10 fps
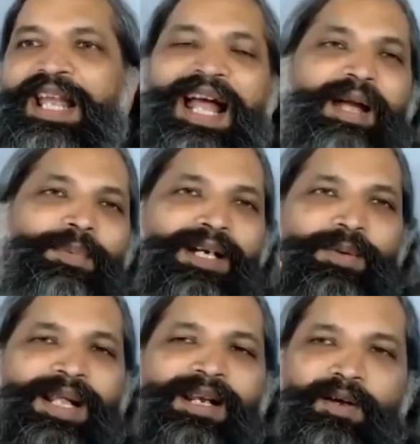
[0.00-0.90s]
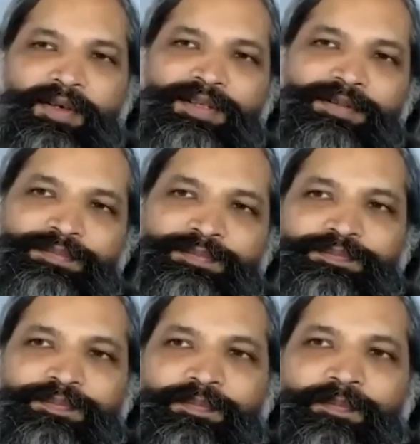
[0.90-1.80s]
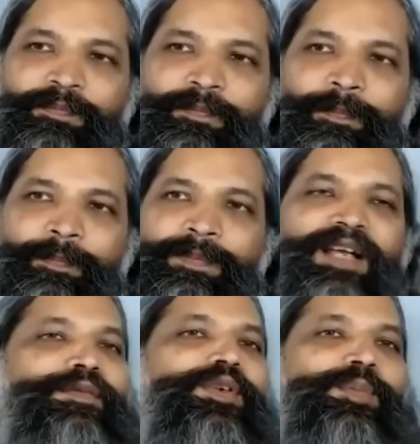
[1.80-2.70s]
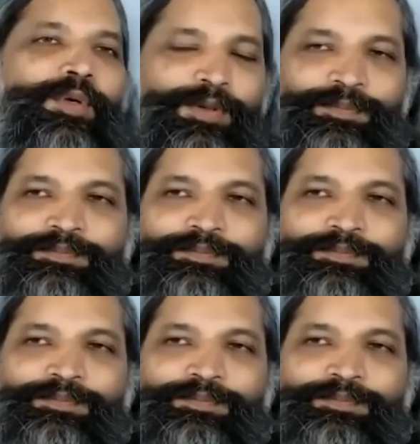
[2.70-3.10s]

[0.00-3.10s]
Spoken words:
I will dwell on a few more,